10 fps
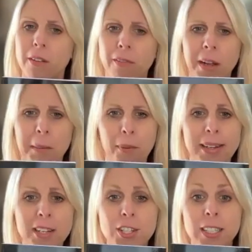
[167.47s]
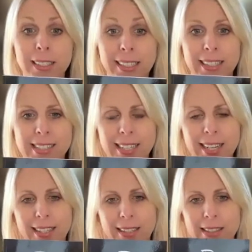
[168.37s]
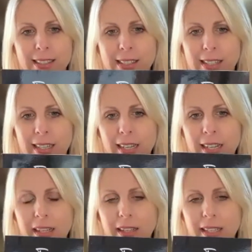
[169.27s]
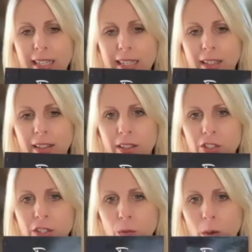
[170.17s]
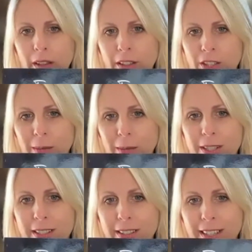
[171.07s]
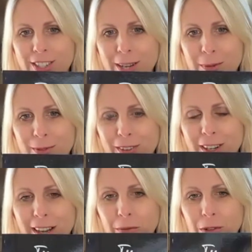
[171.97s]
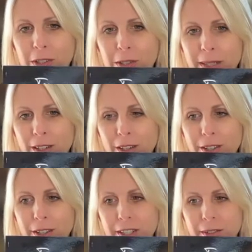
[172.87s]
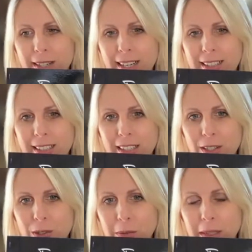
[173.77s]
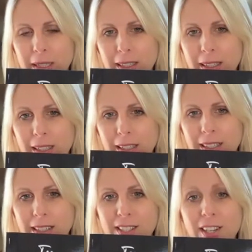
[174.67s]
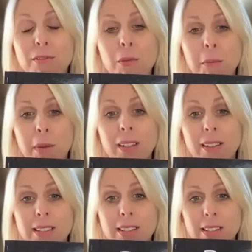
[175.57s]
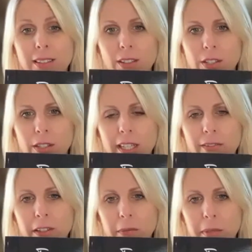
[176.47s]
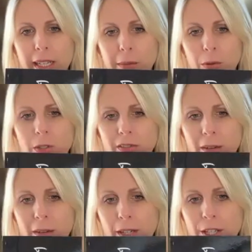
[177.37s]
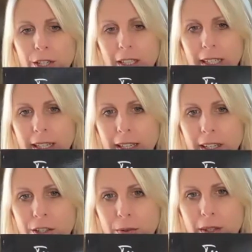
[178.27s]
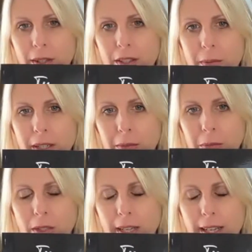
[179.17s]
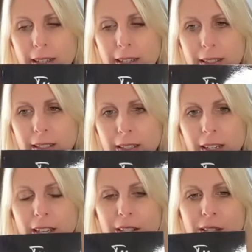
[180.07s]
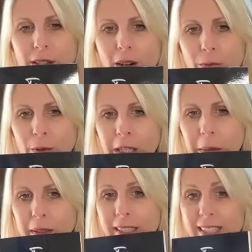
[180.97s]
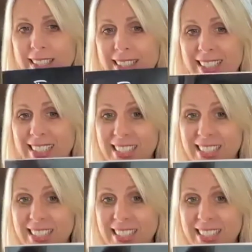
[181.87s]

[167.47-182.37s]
vibrationally intense that just one of the chapters in there, chapter 5, which is about coding your reality, took me several months to even be able to vibrationally engage with, to be able to edit it. So I'm really pleased that it's